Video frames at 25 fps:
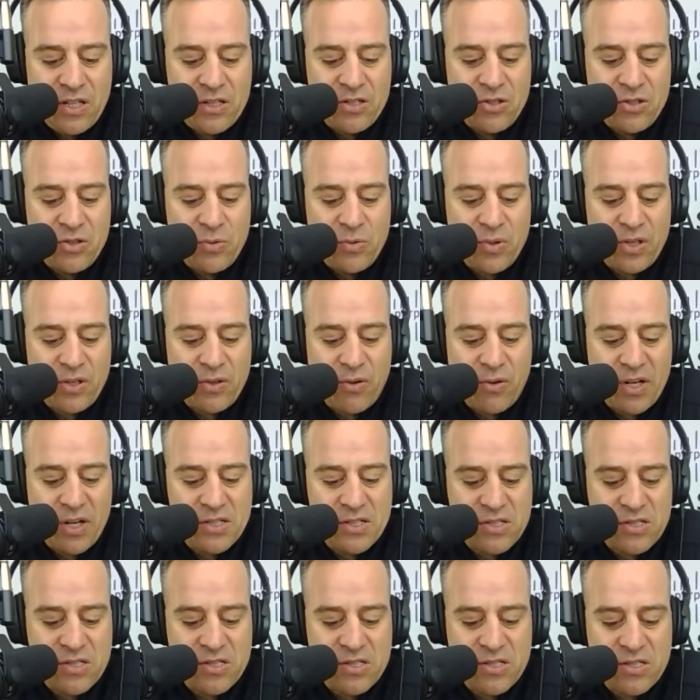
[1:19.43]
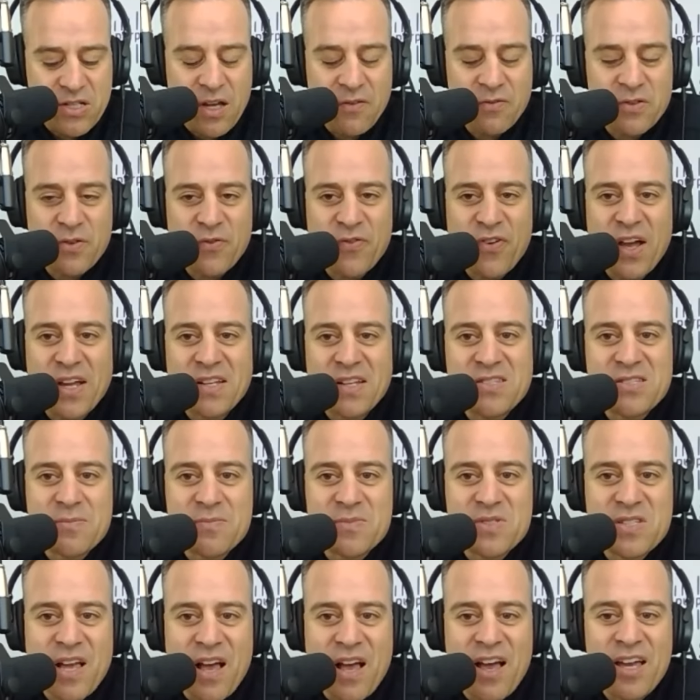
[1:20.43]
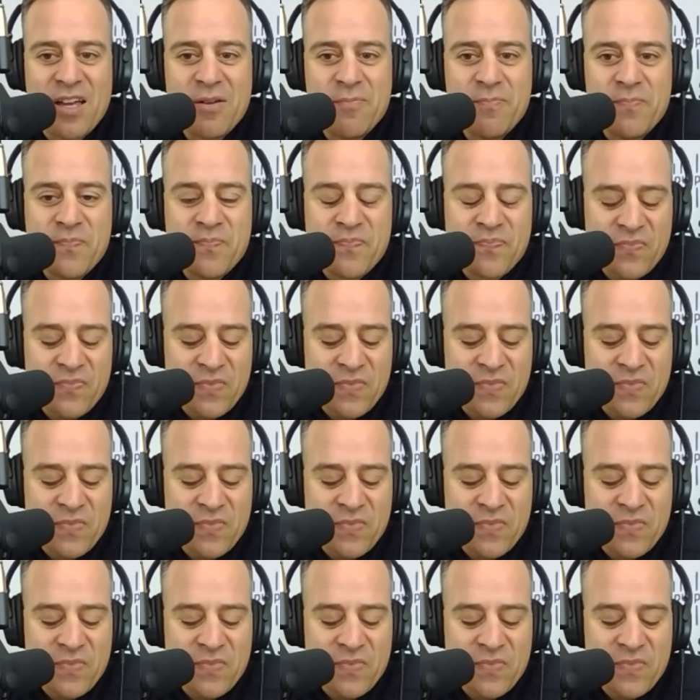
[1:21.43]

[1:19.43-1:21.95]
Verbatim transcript: and you were gracious enough to find some time